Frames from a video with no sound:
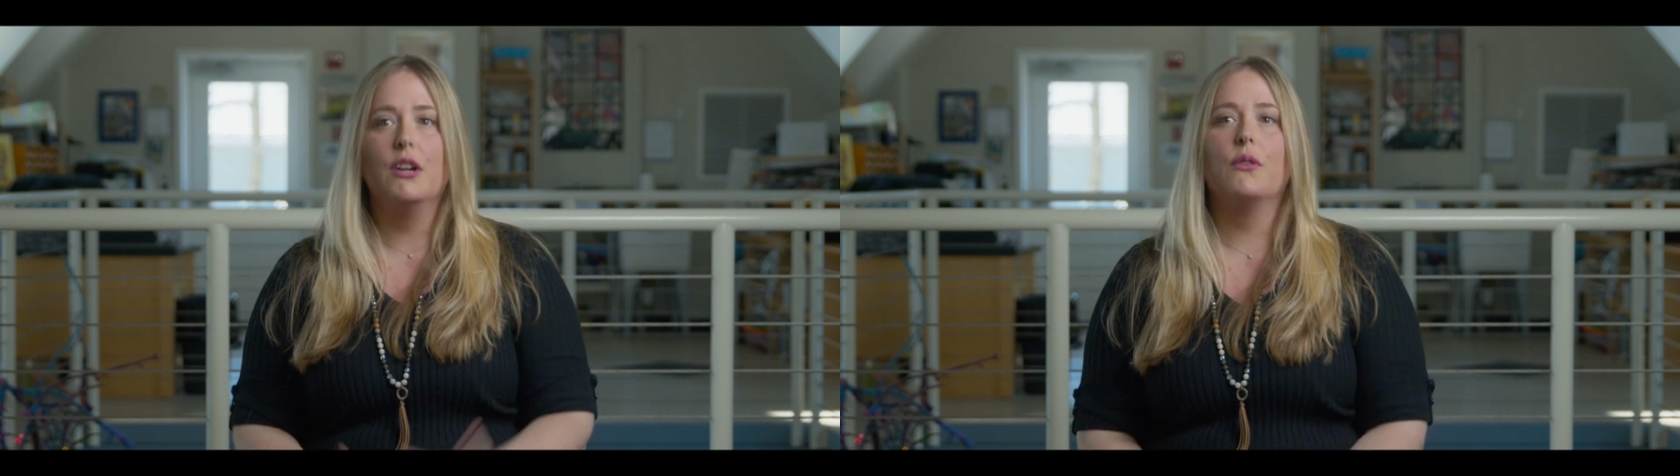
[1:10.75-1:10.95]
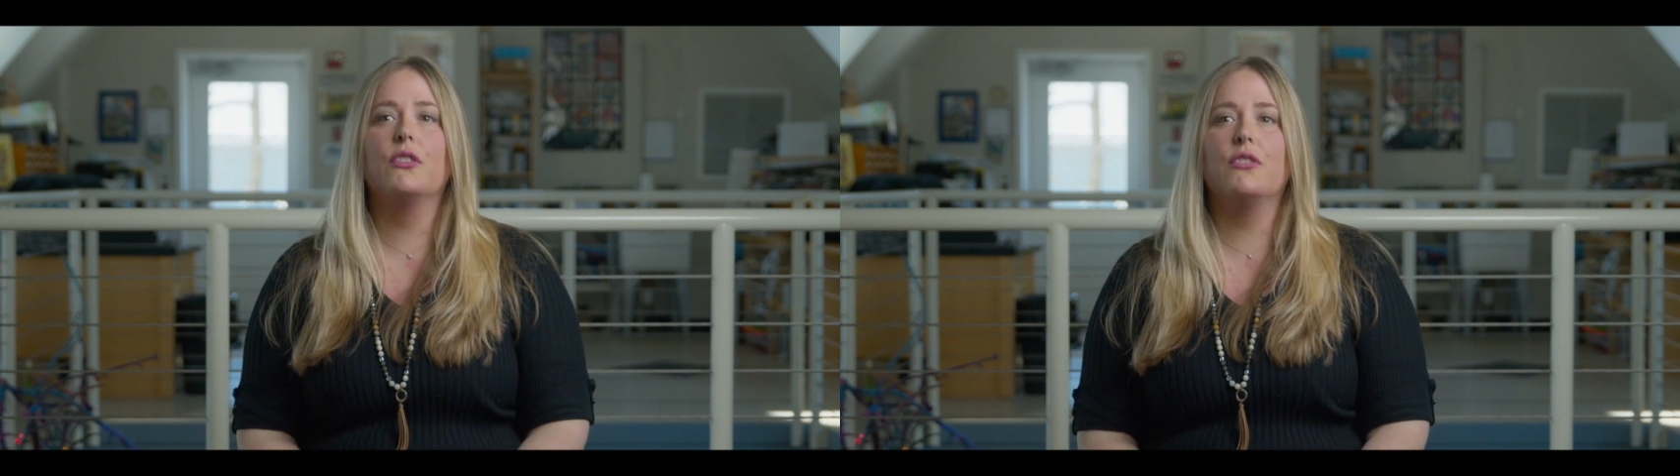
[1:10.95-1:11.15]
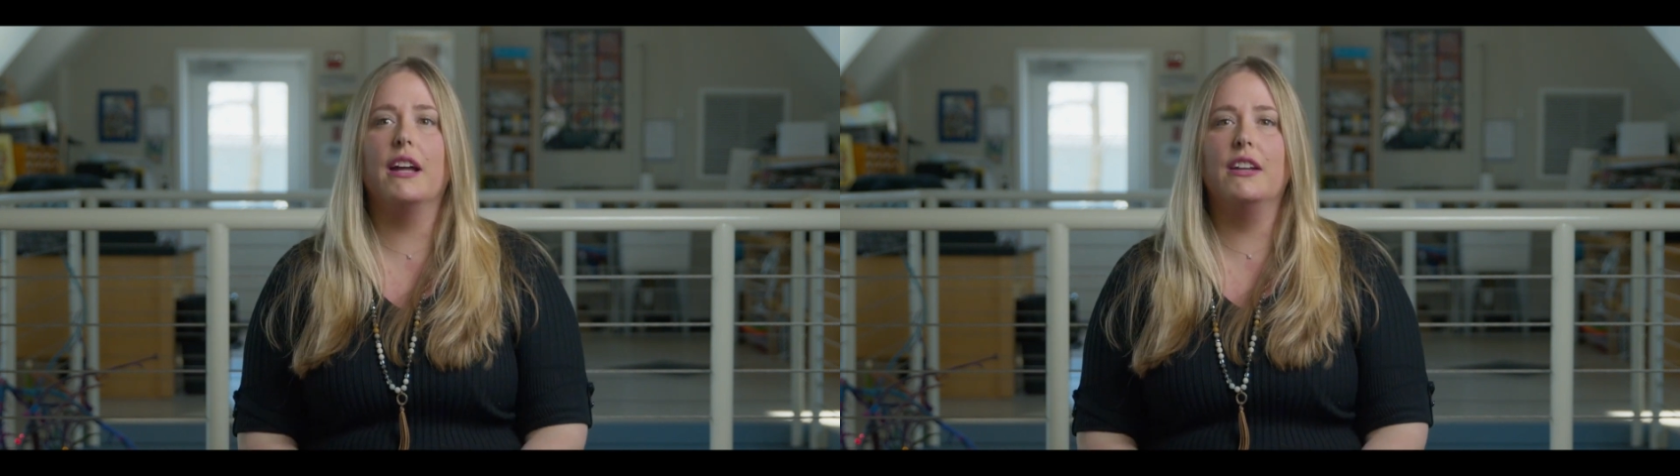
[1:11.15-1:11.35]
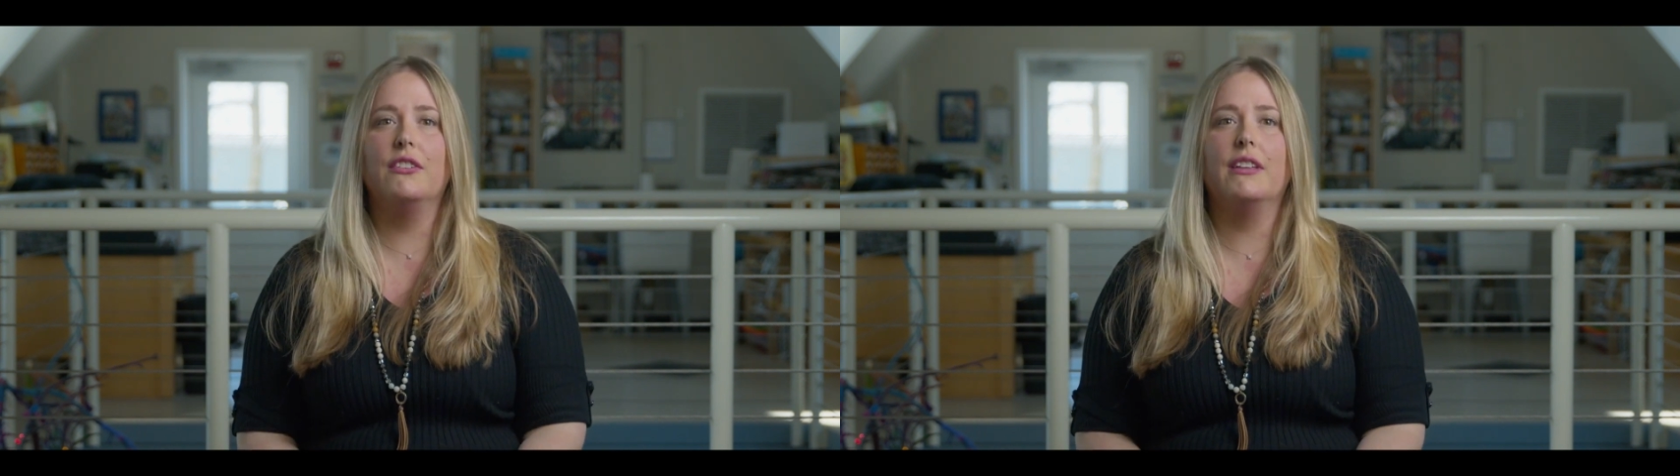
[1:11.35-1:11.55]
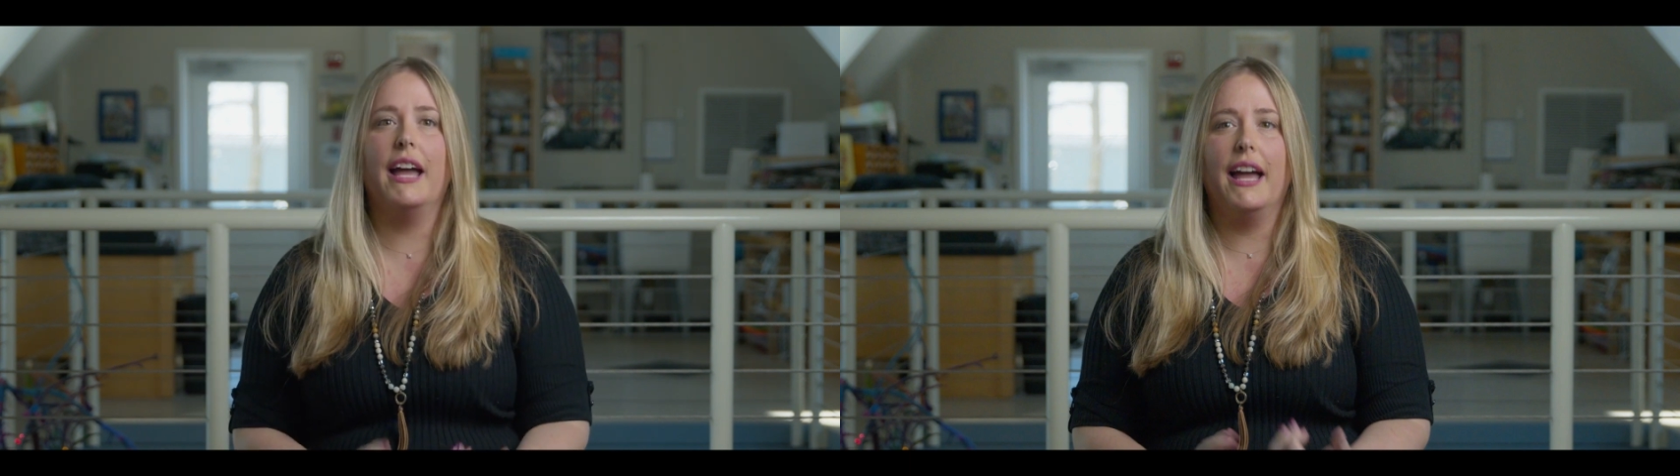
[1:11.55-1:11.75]
We're trying to do
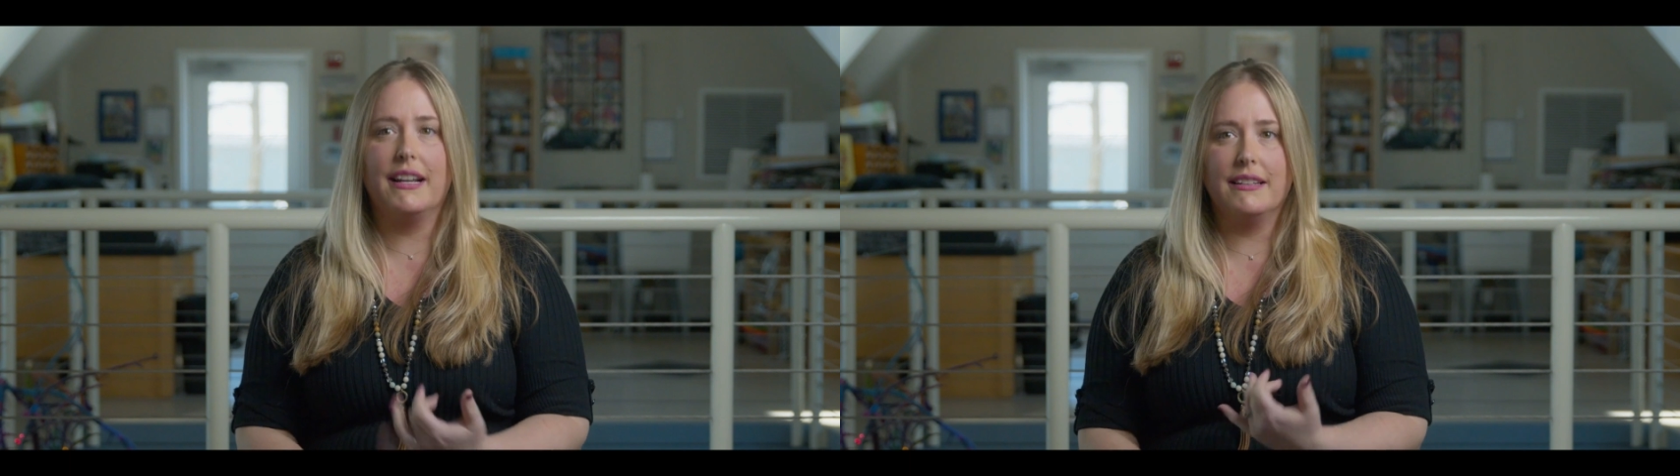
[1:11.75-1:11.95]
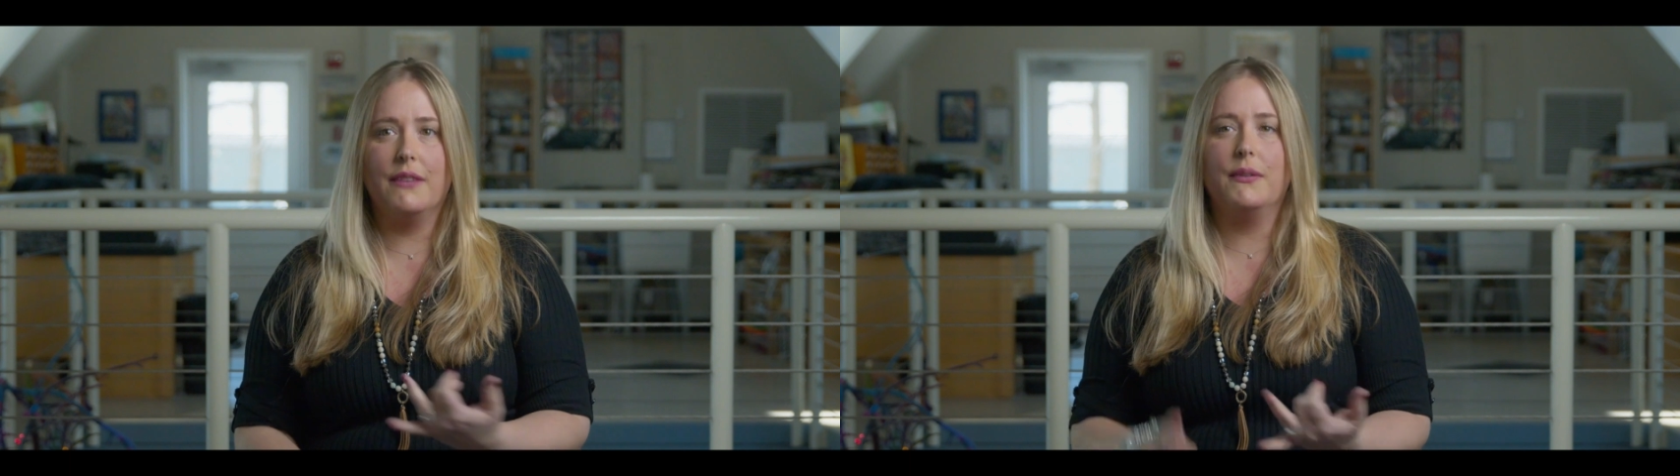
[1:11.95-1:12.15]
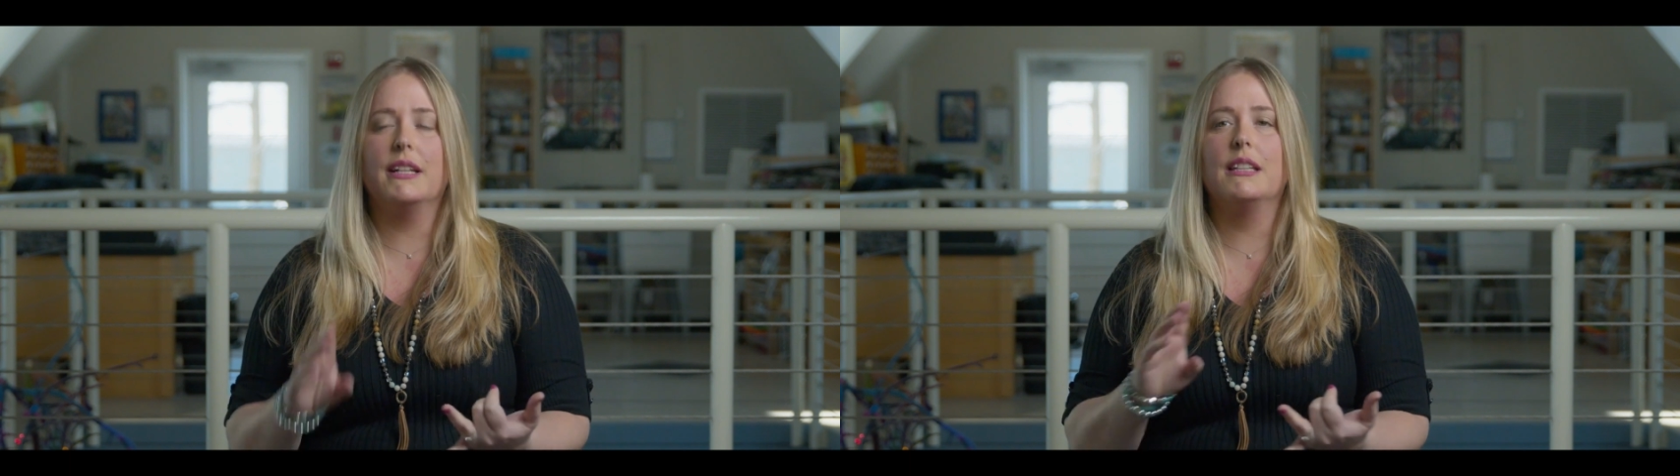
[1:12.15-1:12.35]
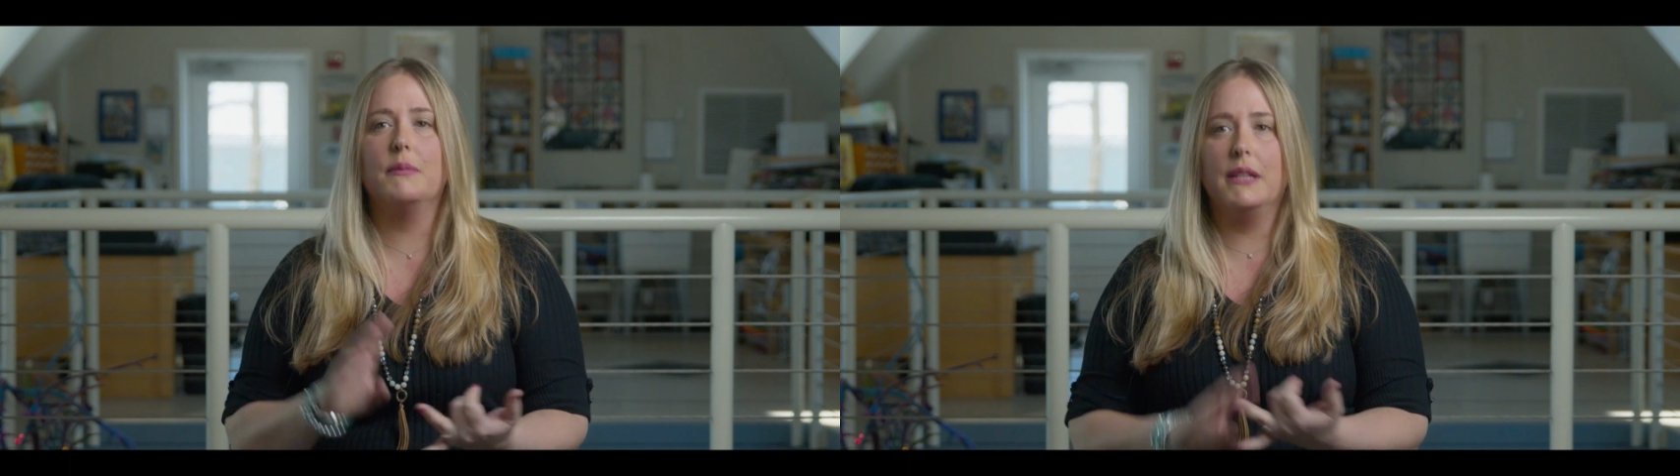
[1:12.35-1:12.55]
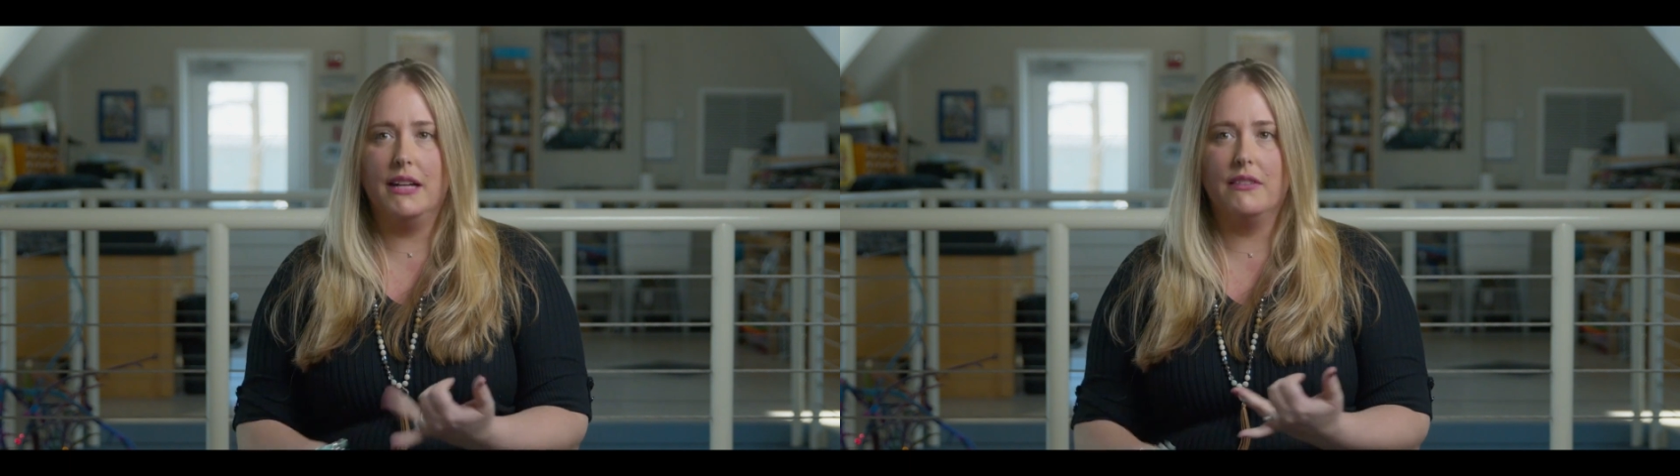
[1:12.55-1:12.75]
the academic, the
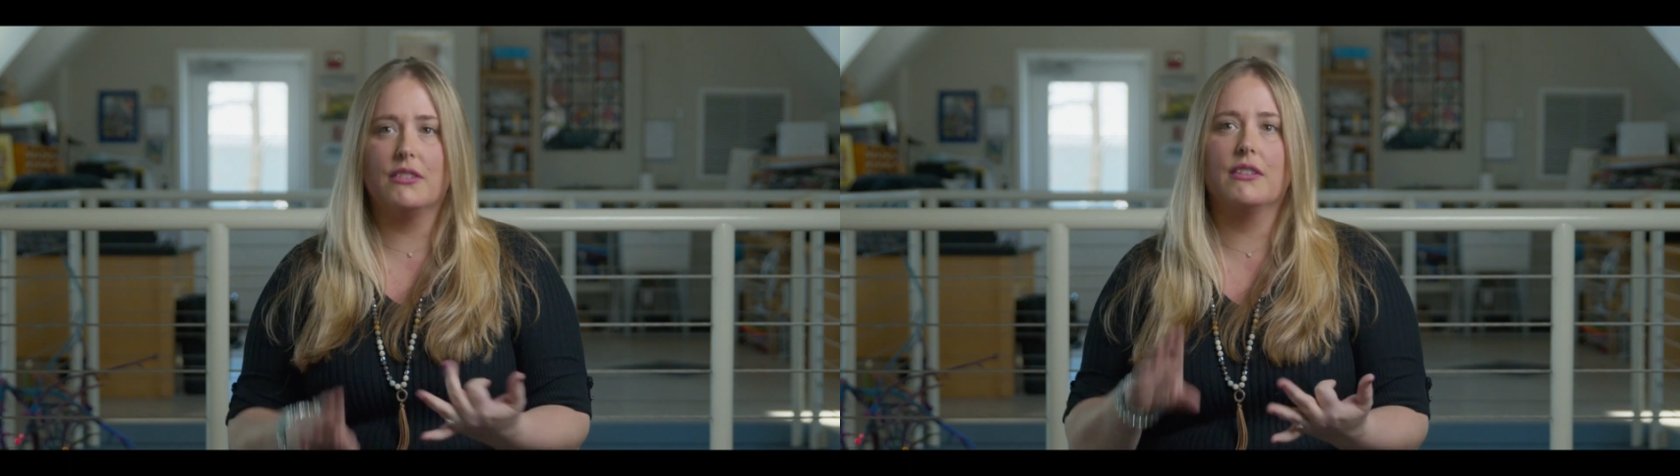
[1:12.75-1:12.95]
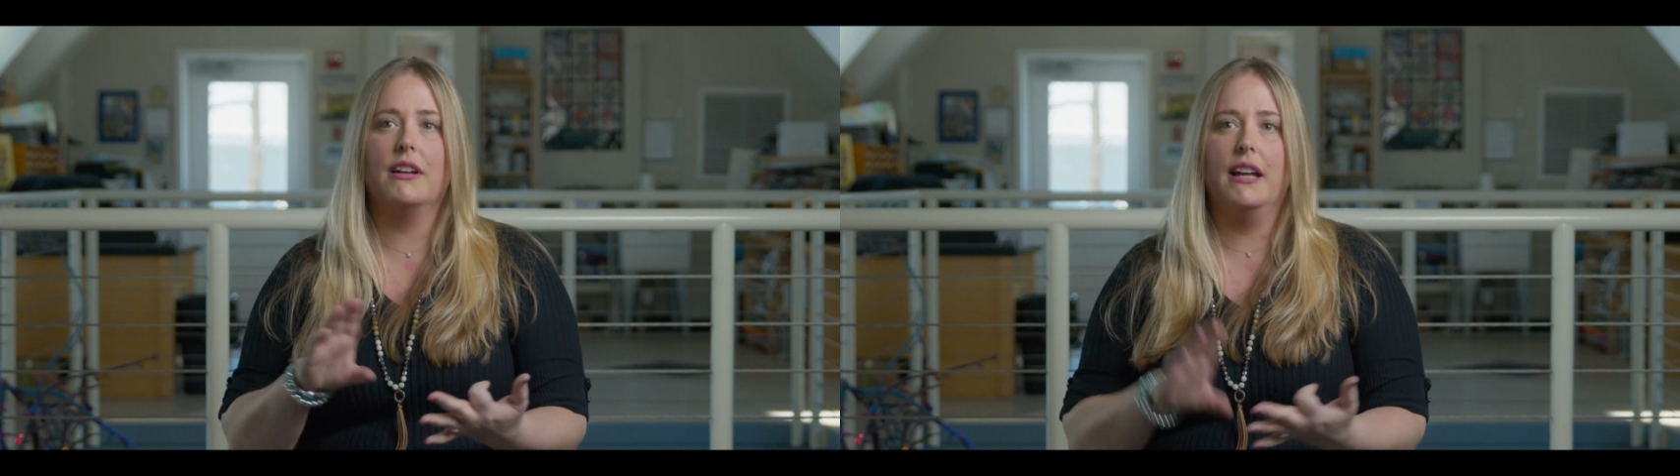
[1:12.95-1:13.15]
behavioral,